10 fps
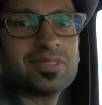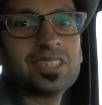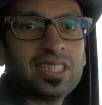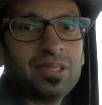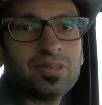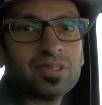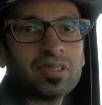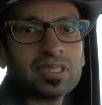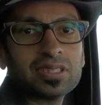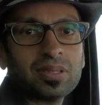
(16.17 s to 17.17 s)
today we're
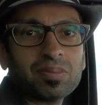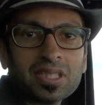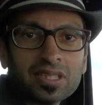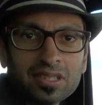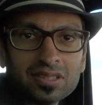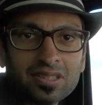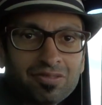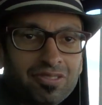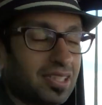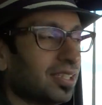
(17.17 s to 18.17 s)
doing something a little
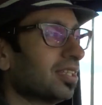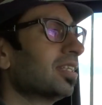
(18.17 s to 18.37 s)
different.